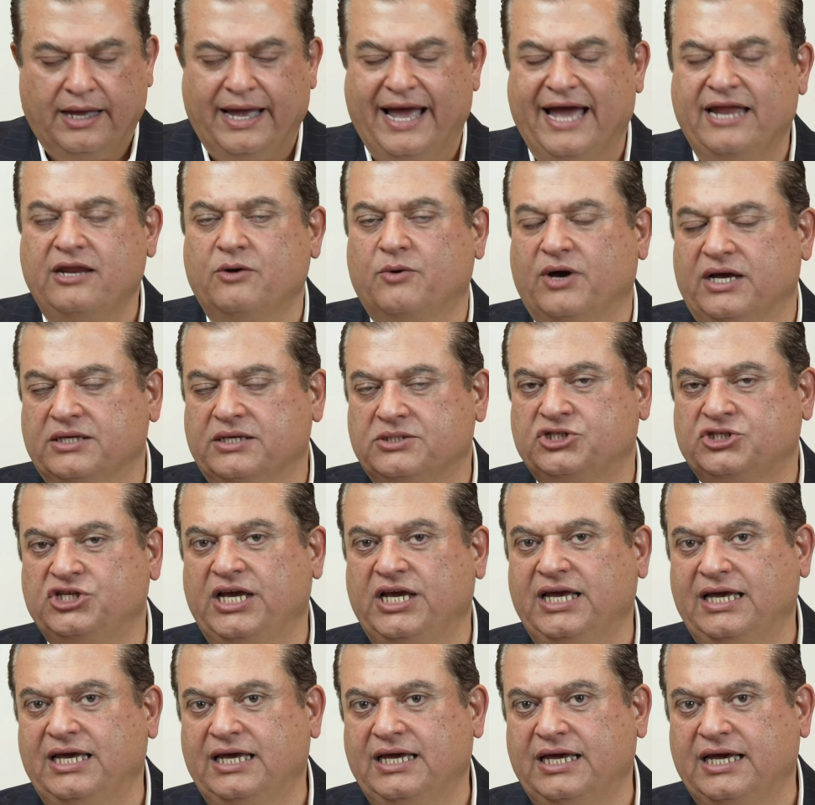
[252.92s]
Anyways,
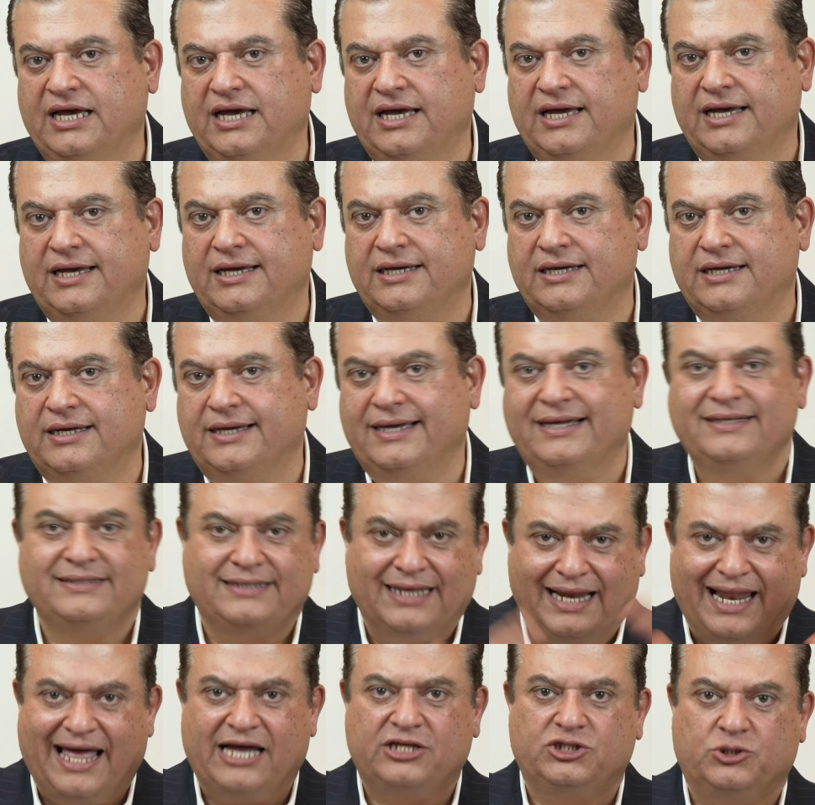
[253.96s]
she
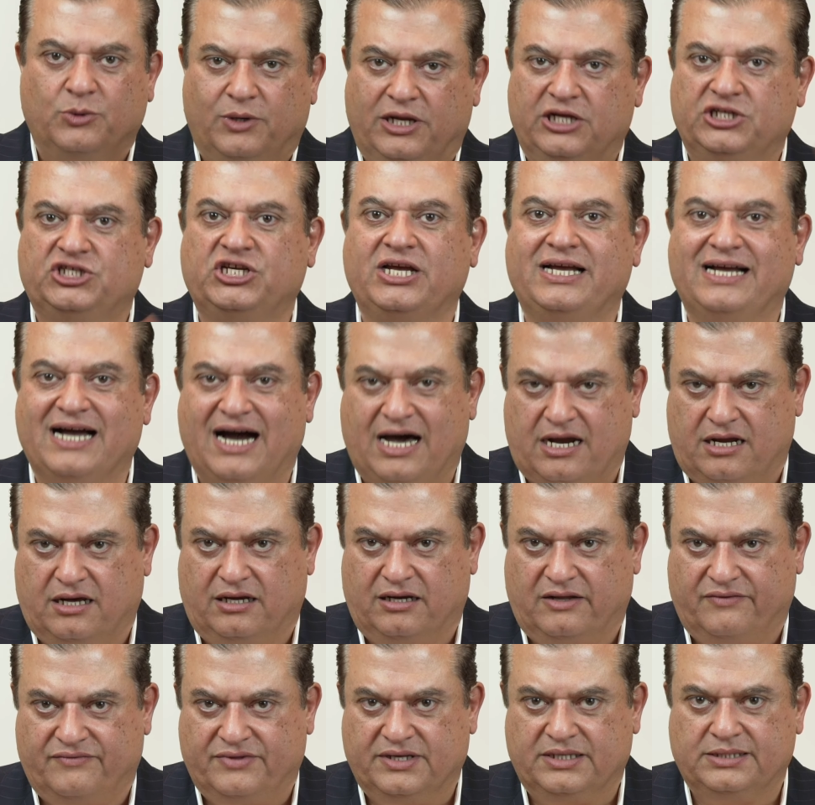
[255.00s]
intellectually, she got all
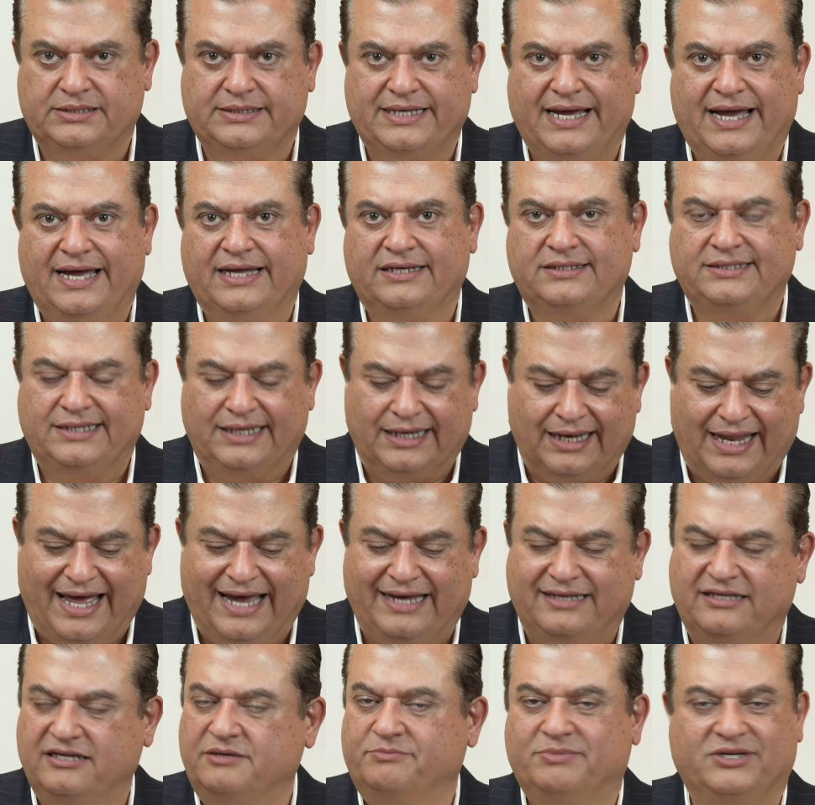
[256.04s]
of this and she
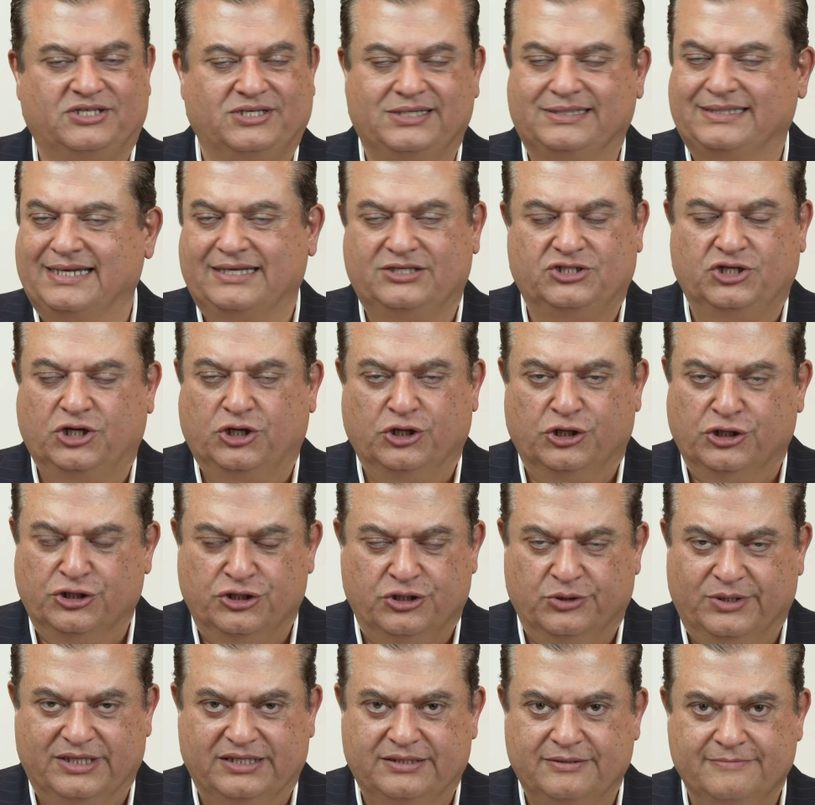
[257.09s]
liked it, but she said she couldn't
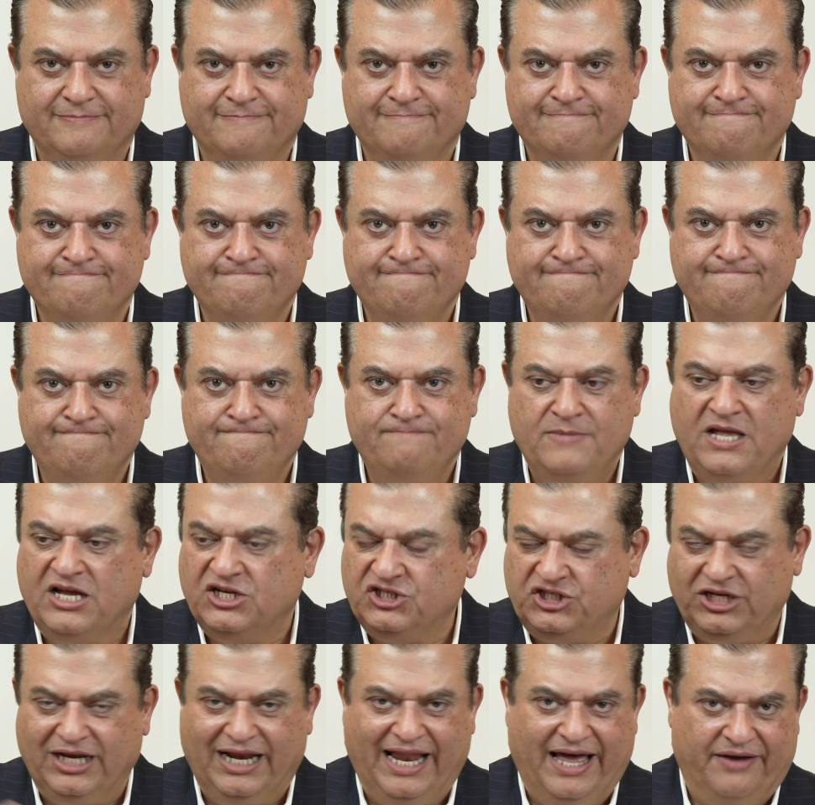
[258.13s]
do it.
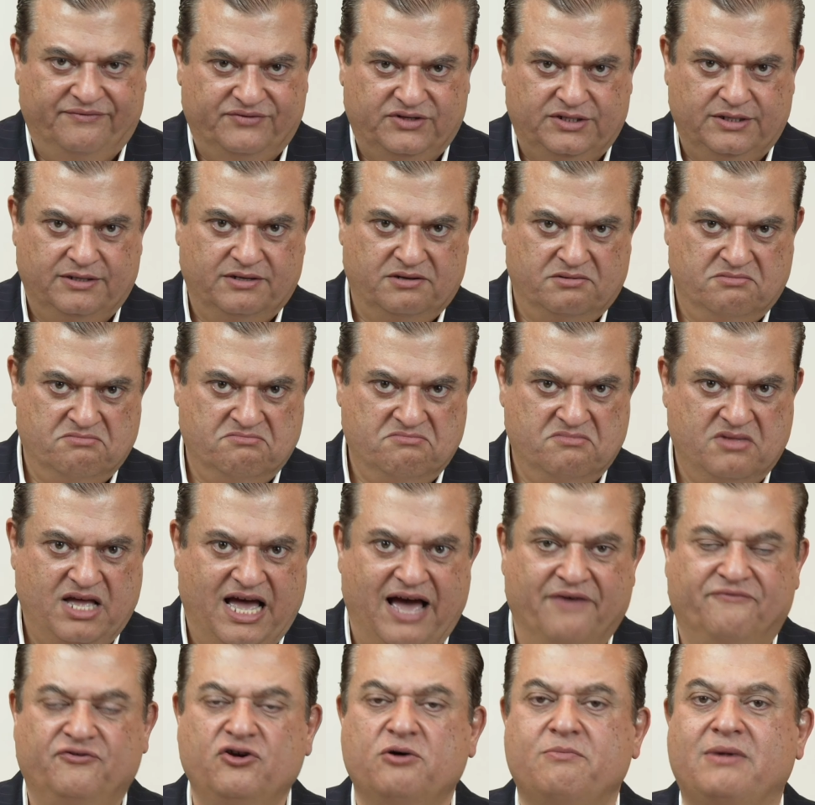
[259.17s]
She left.
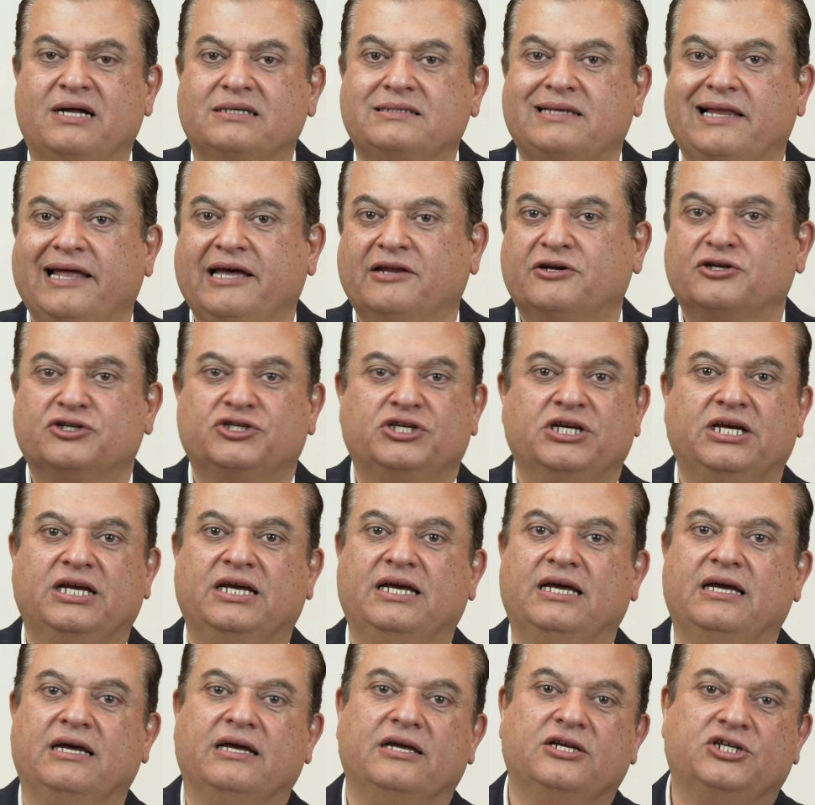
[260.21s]
A few months later,
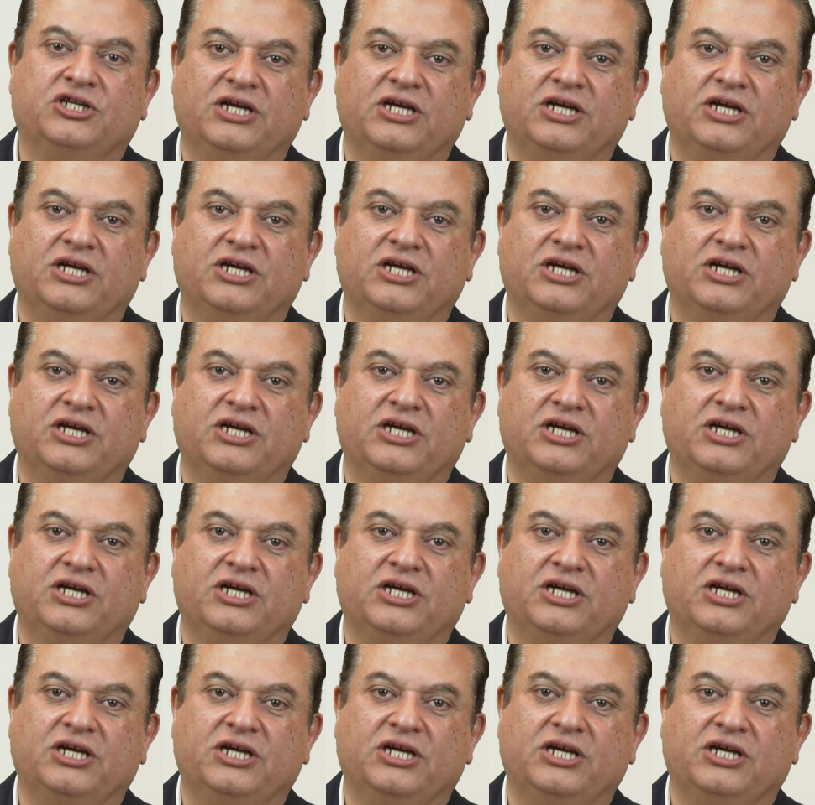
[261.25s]
she